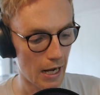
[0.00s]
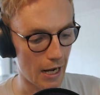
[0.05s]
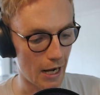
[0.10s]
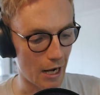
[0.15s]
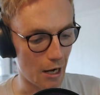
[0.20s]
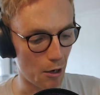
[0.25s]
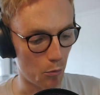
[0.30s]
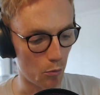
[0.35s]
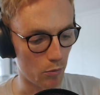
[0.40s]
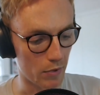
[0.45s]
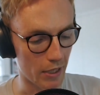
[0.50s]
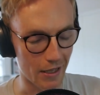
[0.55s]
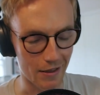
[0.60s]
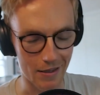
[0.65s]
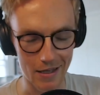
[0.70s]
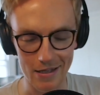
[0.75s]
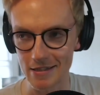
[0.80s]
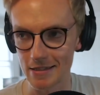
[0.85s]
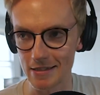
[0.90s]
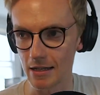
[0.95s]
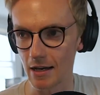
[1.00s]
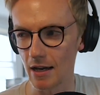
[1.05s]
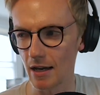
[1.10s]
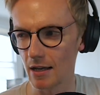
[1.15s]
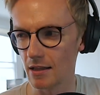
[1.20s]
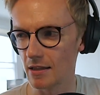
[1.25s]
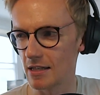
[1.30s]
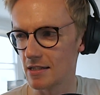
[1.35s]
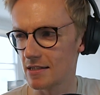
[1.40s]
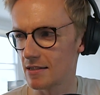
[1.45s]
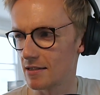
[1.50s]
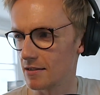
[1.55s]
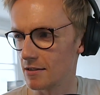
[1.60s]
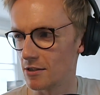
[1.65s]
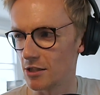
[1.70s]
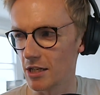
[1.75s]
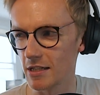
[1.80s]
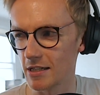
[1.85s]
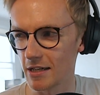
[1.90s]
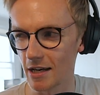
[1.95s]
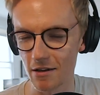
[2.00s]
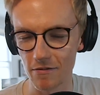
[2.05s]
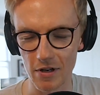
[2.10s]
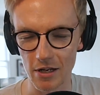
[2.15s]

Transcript: Like there's this GTA